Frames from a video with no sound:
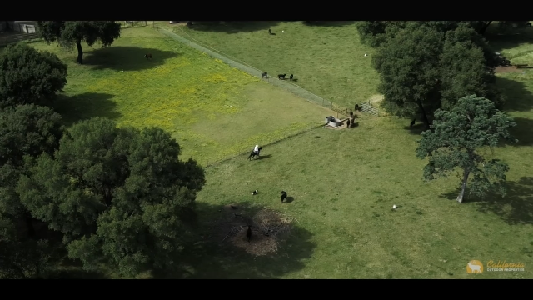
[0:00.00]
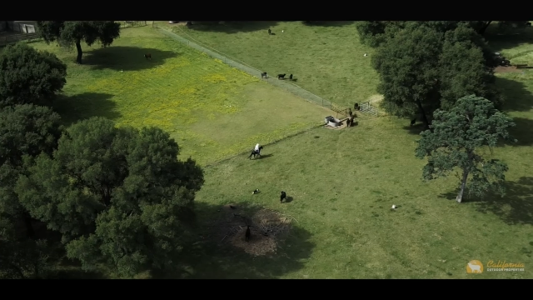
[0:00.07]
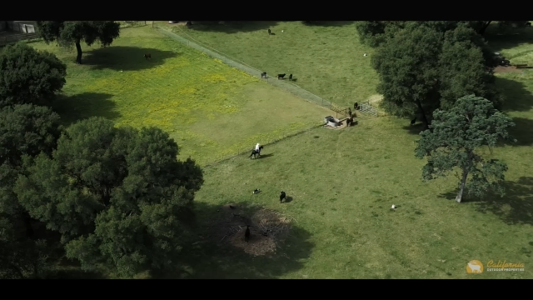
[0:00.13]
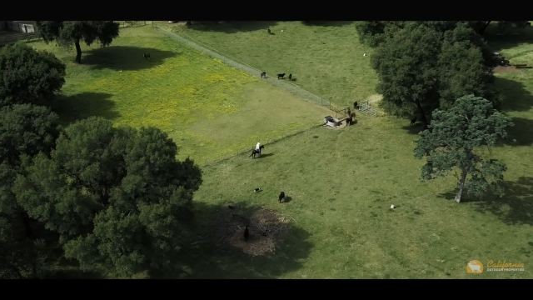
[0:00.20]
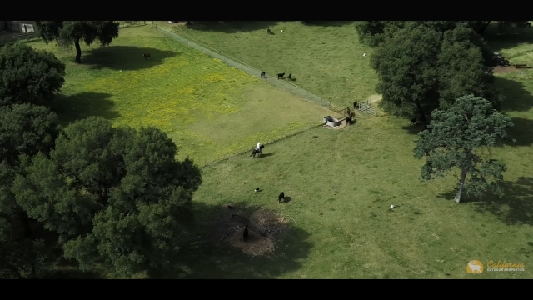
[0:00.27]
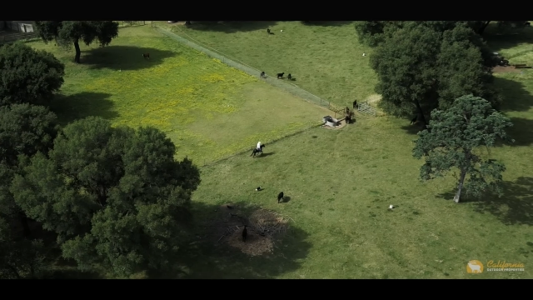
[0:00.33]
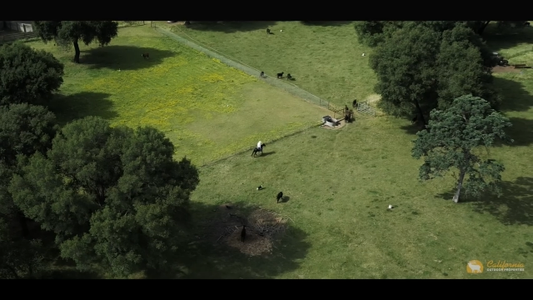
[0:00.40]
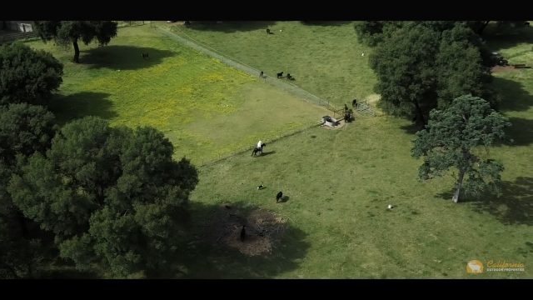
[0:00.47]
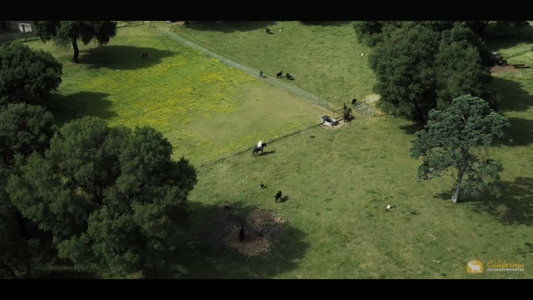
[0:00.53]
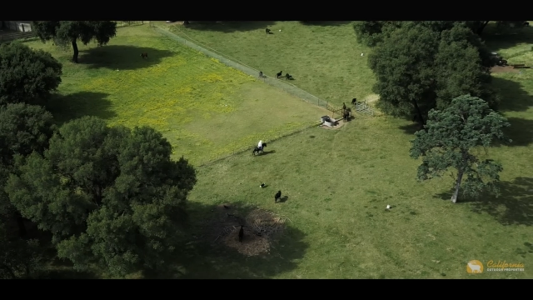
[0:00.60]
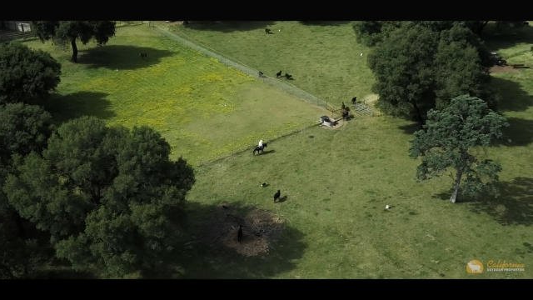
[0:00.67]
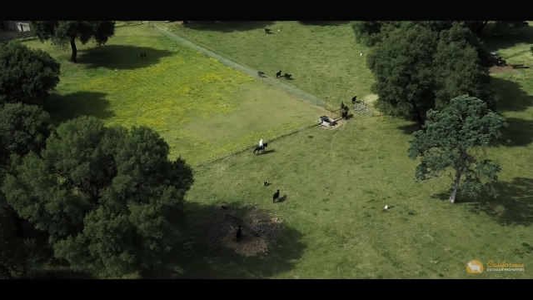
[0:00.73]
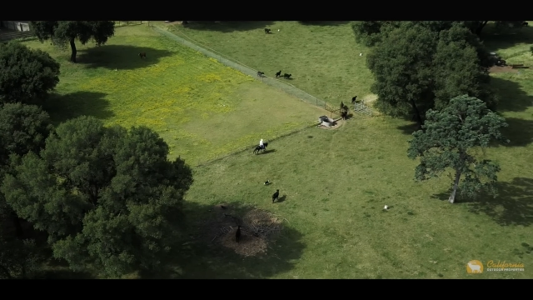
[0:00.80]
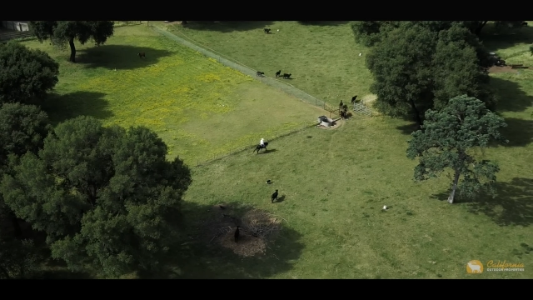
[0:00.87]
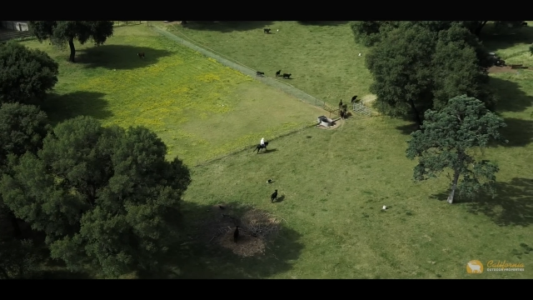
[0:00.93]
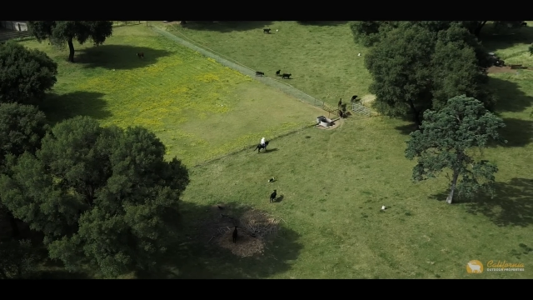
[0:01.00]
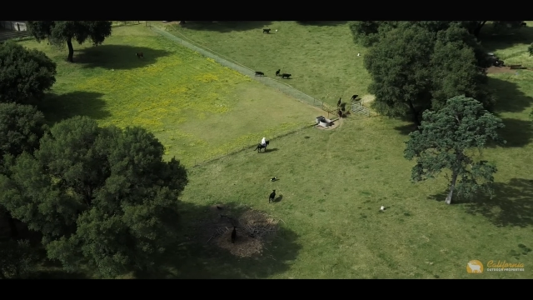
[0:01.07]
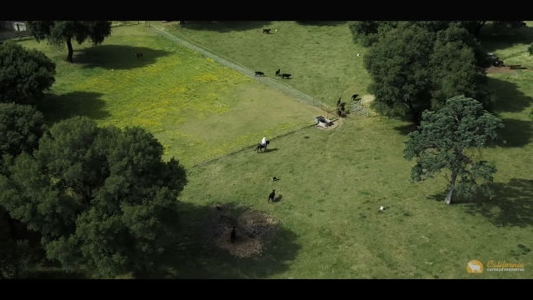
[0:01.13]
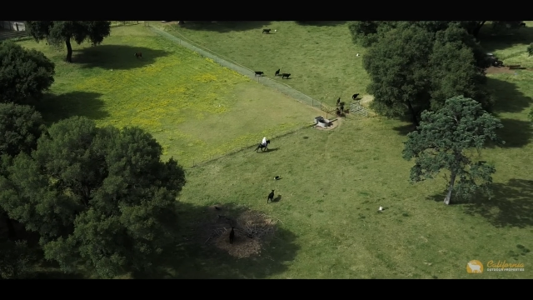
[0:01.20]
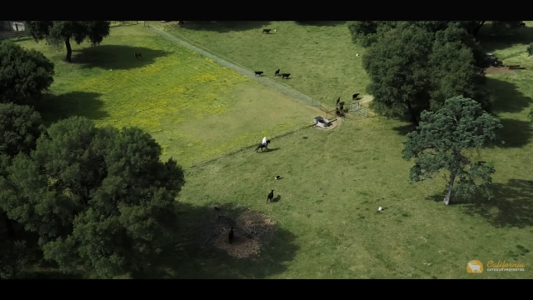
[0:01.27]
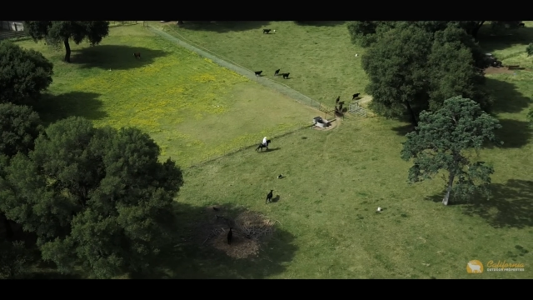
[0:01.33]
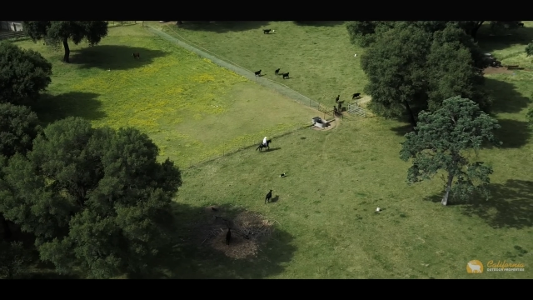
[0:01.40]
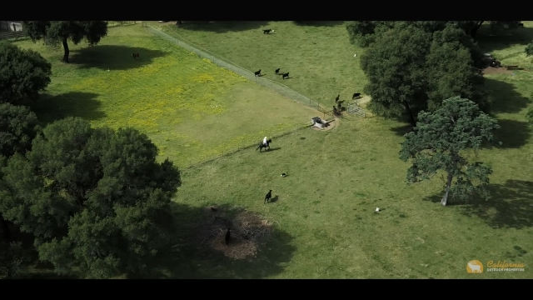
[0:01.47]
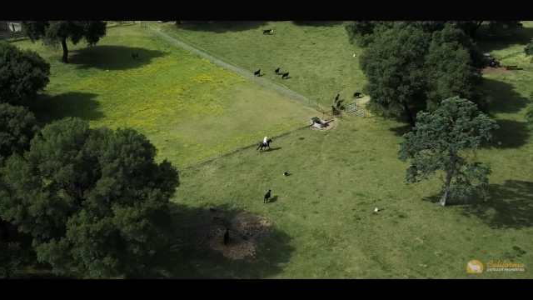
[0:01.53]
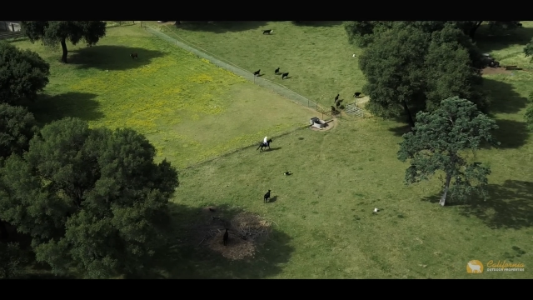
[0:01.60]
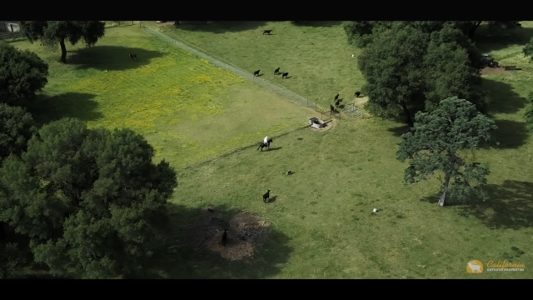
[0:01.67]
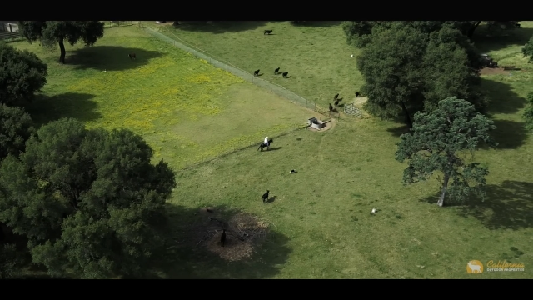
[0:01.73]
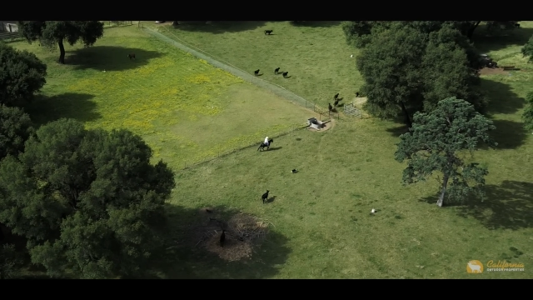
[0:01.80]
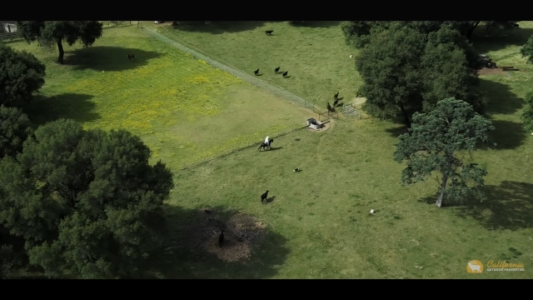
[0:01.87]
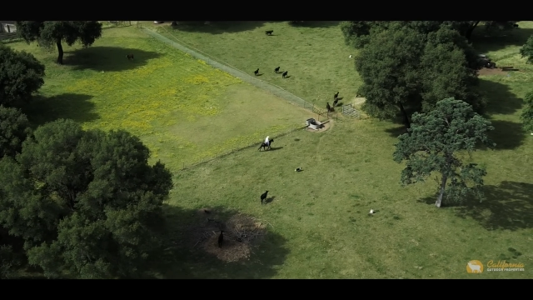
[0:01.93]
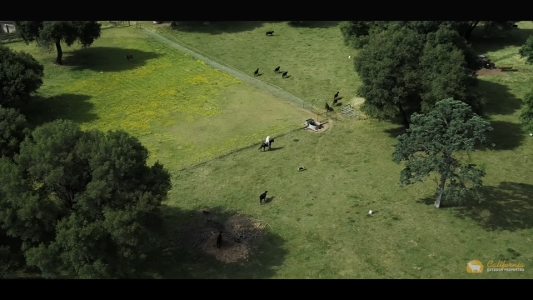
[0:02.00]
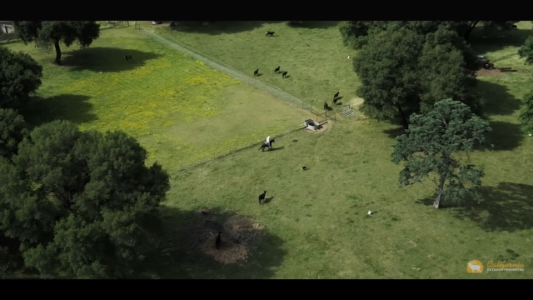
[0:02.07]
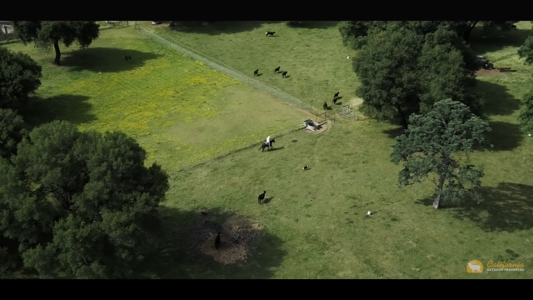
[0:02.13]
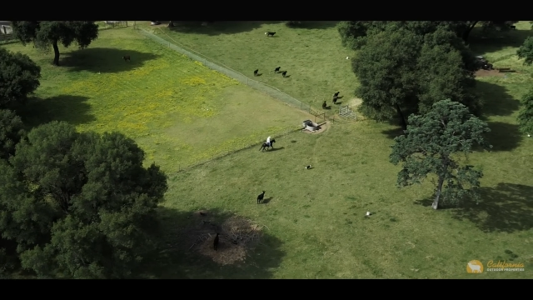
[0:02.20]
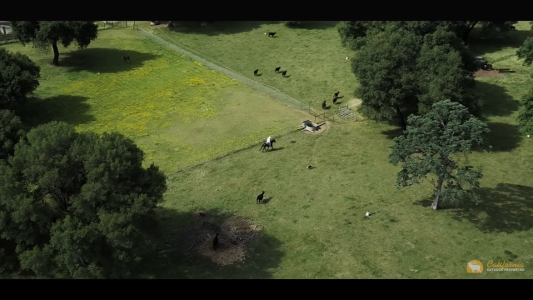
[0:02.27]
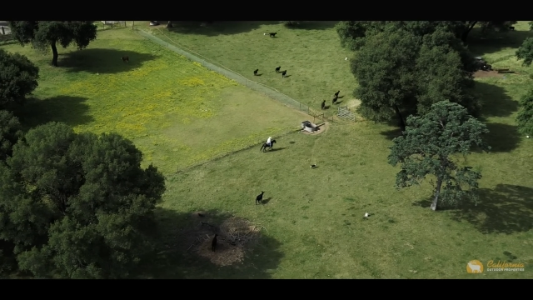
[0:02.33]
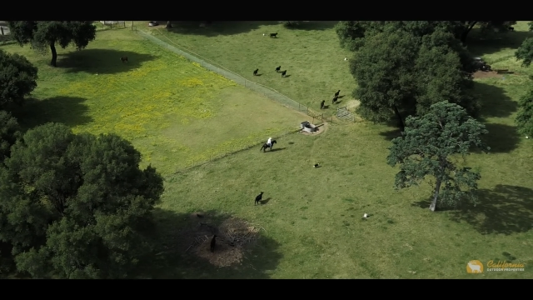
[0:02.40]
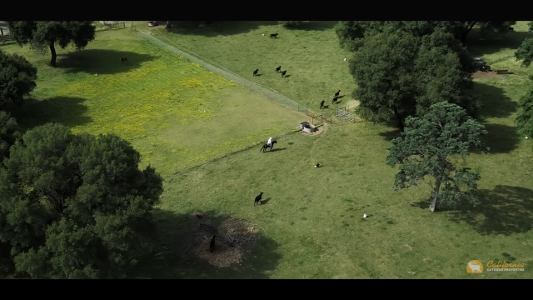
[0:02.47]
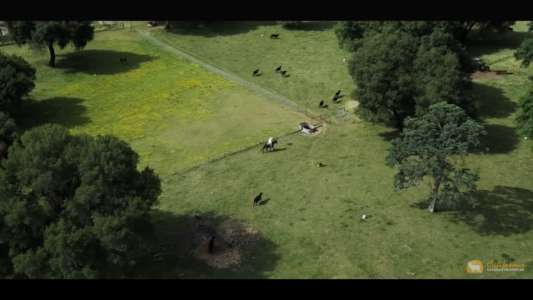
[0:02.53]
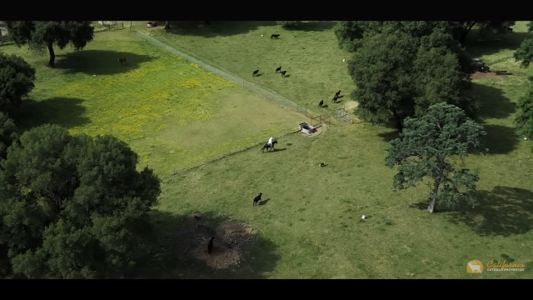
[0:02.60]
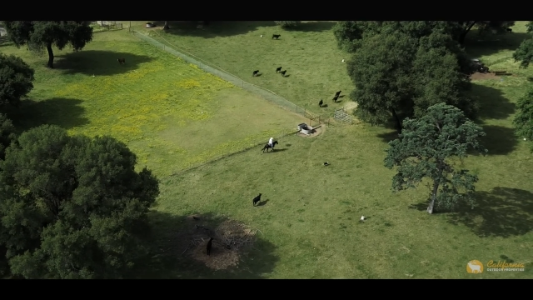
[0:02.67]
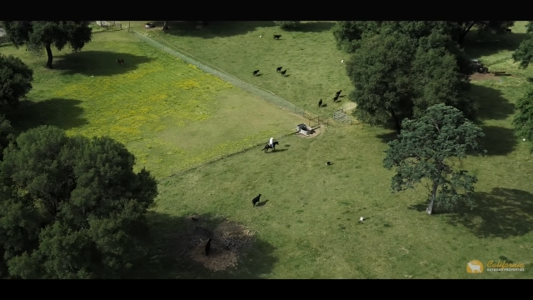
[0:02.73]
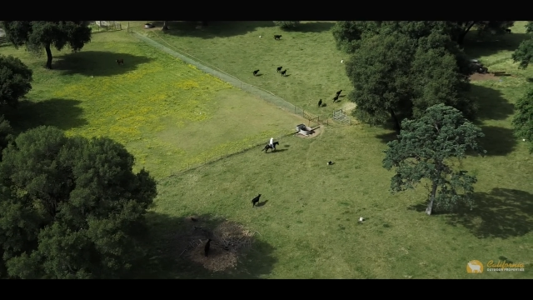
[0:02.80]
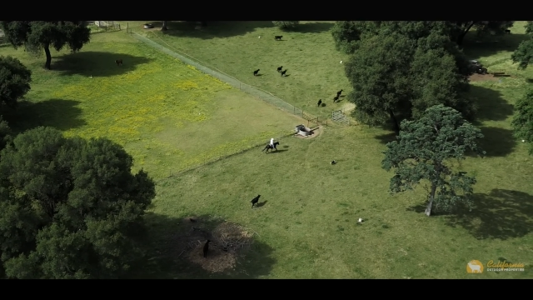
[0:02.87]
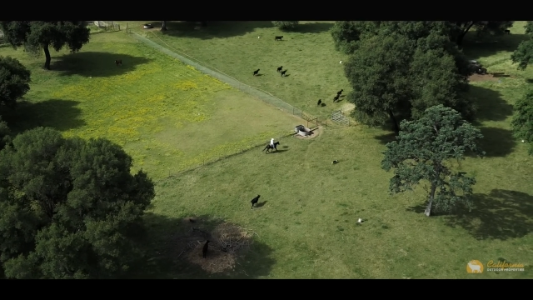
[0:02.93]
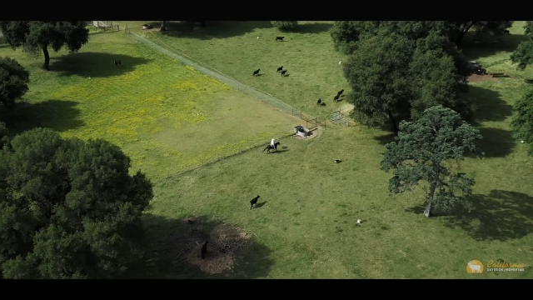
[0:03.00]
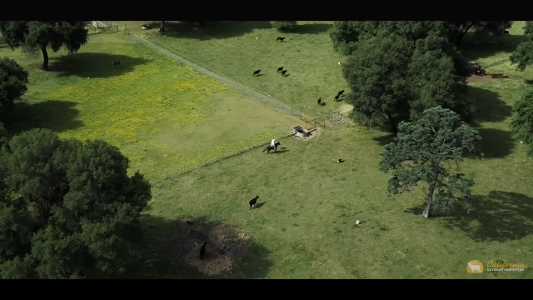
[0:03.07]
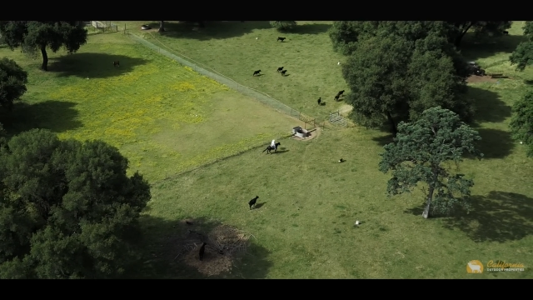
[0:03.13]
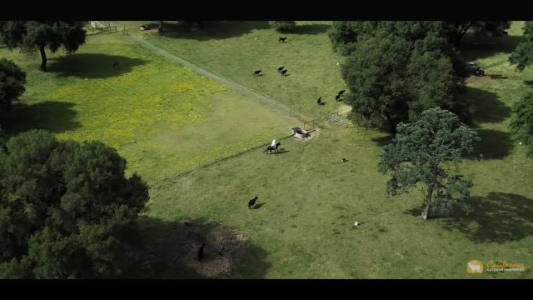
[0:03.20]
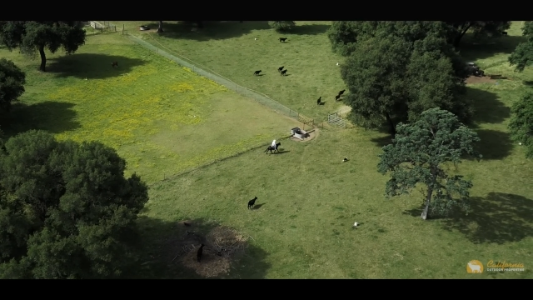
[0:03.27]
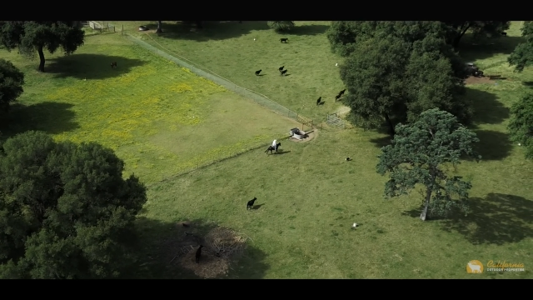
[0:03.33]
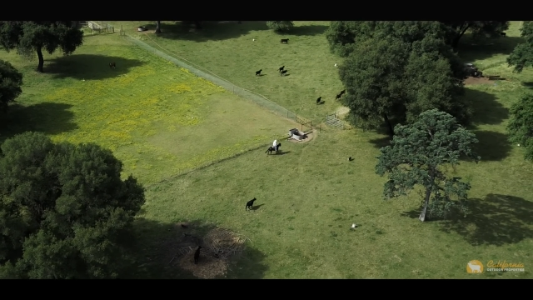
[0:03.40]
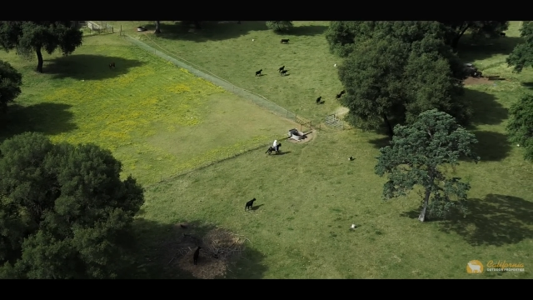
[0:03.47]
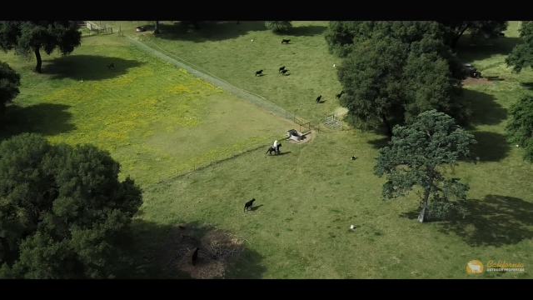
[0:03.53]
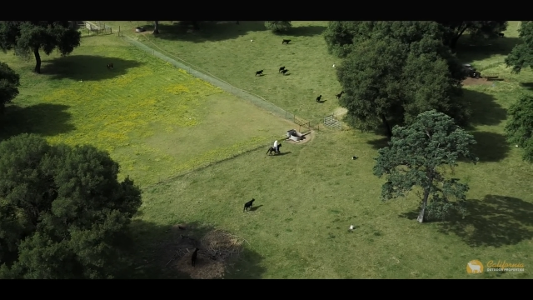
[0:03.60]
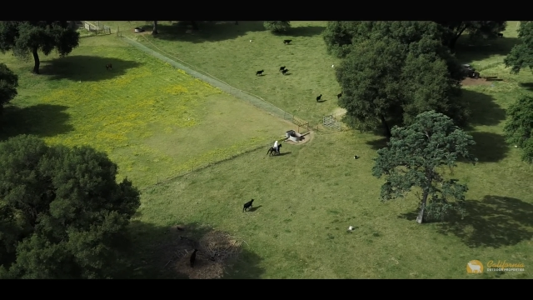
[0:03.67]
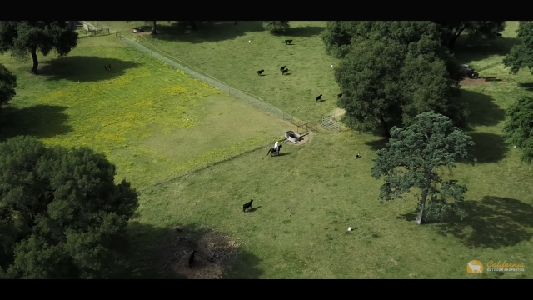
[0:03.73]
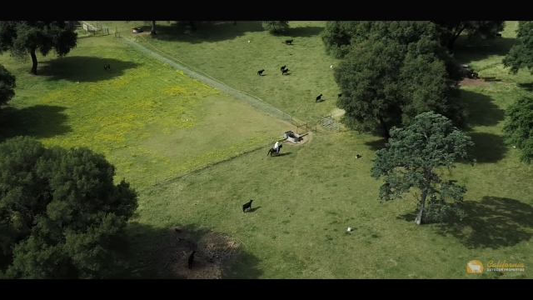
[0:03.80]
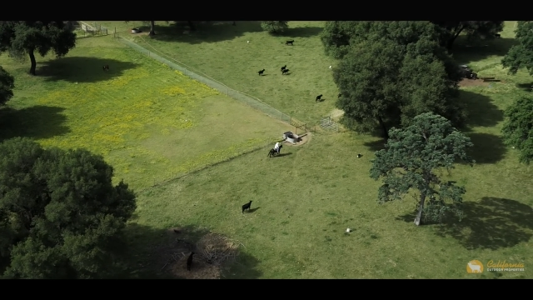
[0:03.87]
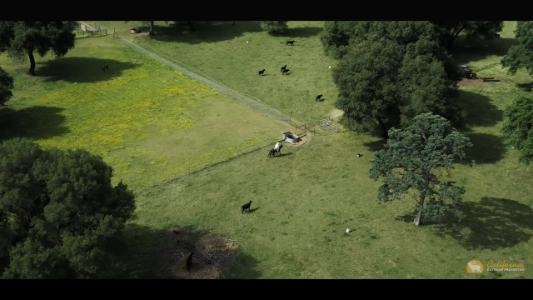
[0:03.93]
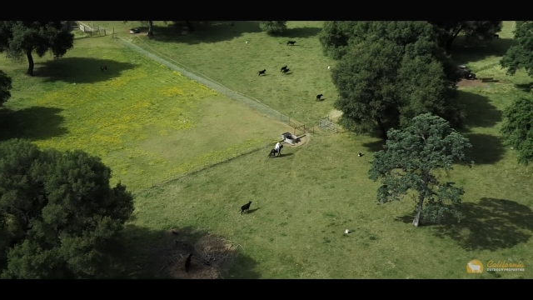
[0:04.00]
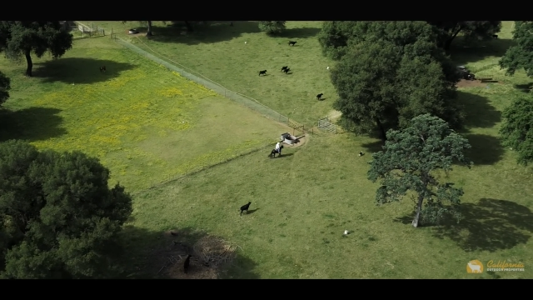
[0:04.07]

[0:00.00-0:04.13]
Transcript: No face is visible, so there are no lips to read.